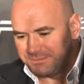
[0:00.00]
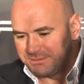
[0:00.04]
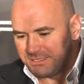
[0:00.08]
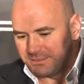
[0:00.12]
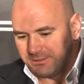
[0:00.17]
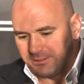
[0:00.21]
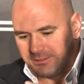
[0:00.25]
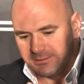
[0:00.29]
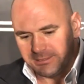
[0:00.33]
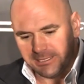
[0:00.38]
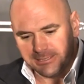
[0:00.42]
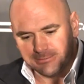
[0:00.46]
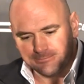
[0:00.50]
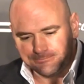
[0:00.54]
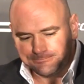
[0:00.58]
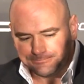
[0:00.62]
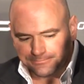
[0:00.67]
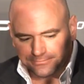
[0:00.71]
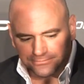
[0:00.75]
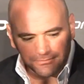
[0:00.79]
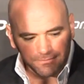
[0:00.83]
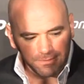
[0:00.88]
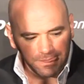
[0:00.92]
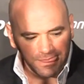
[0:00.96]
Absolutely.
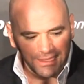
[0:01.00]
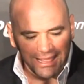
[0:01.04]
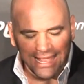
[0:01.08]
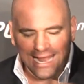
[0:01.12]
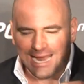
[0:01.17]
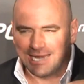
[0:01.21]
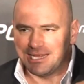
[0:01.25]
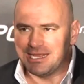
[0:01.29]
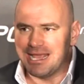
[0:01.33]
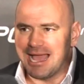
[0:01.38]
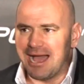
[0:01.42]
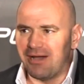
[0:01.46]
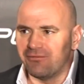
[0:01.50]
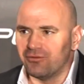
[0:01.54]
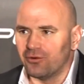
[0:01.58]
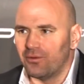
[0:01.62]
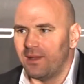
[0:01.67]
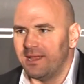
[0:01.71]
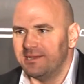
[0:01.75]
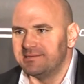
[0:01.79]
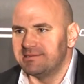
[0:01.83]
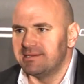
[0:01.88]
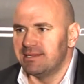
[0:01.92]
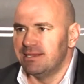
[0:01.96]
Eddie
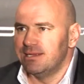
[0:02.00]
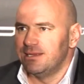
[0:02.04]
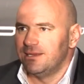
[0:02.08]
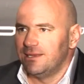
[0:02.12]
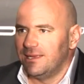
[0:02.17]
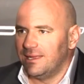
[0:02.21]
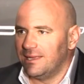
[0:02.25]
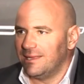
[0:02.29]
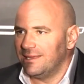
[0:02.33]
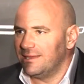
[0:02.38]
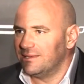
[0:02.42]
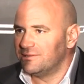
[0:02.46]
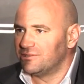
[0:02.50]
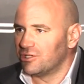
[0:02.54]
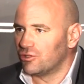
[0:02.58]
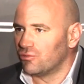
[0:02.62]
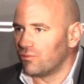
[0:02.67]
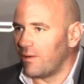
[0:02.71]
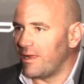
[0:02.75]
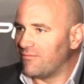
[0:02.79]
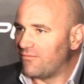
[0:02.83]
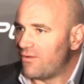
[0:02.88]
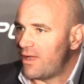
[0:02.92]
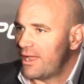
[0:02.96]
Alvarez is a
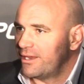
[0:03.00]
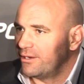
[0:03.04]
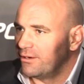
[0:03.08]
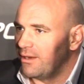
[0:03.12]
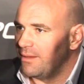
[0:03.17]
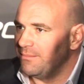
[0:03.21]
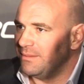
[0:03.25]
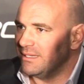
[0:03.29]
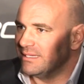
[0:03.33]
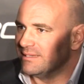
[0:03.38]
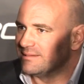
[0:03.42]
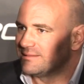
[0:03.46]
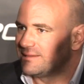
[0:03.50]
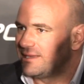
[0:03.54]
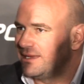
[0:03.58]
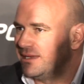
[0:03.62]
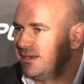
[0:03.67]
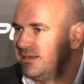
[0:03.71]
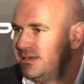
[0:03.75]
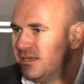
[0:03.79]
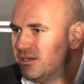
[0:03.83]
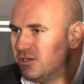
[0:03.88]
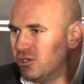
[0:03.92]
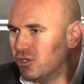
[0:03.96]
great fighter. I mean, this
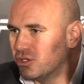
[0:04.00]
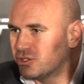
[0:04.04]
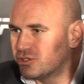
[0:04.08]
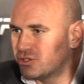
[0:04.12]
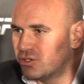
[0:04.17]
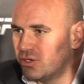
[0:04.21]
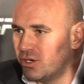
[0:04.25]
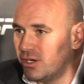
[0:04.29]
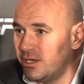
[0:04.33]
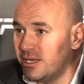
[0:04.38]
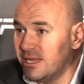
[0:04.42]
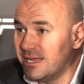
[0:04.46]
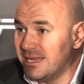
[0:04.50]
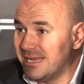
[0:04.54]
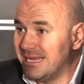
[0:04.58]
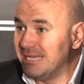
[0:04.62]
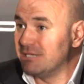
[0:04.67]
kid looks good.